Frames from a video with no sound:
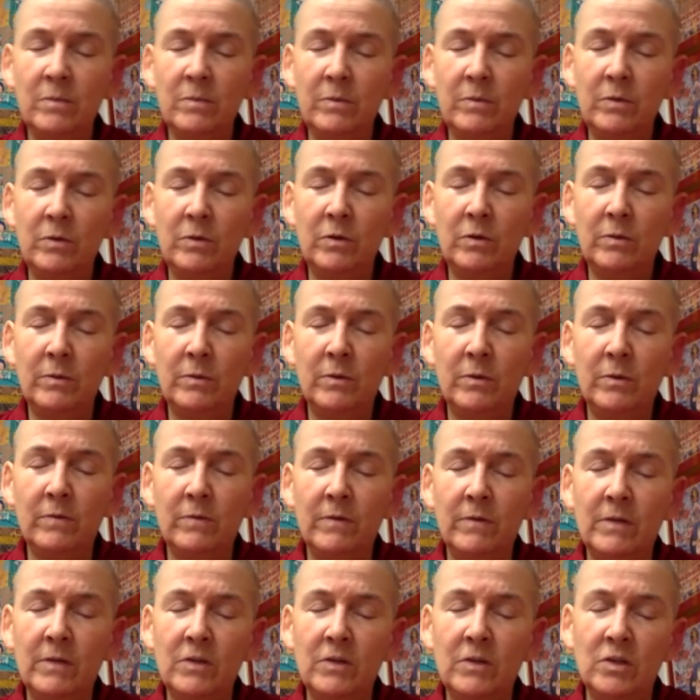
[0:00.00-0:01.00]
pure
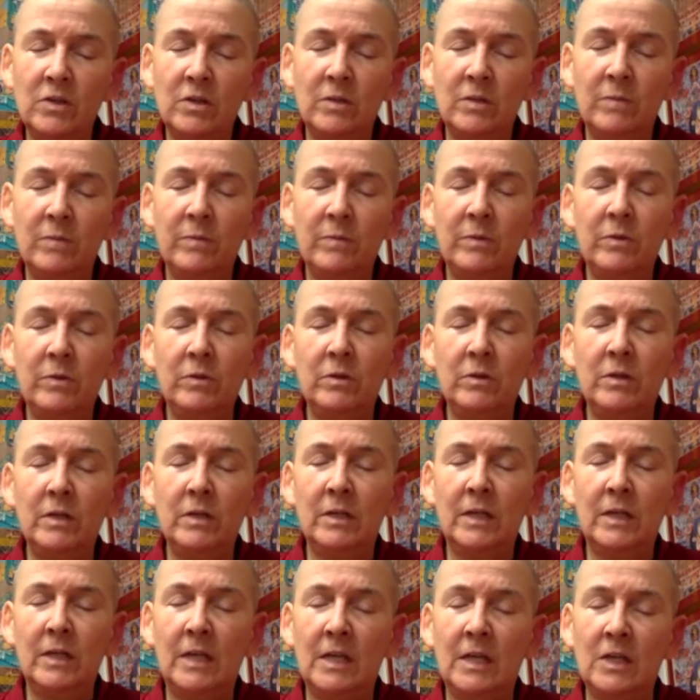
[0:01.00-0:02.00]
motivation, and pure
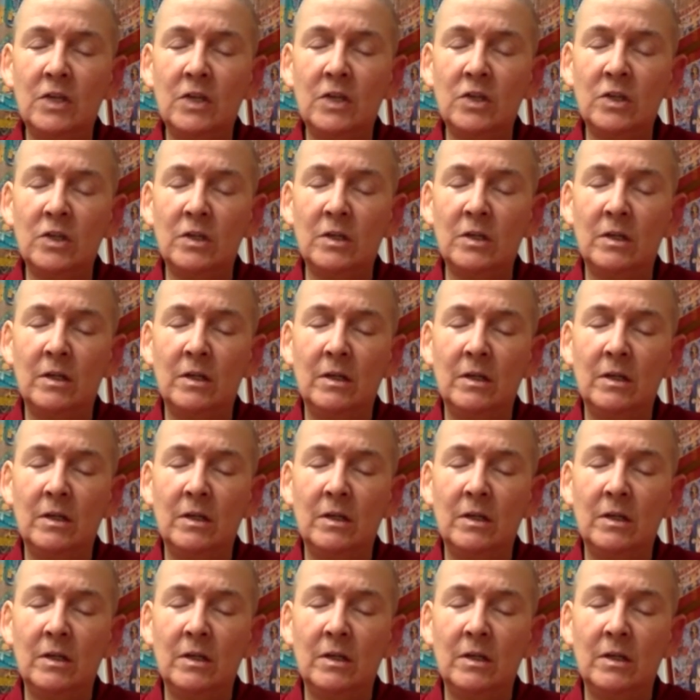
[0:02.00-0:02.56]
dedication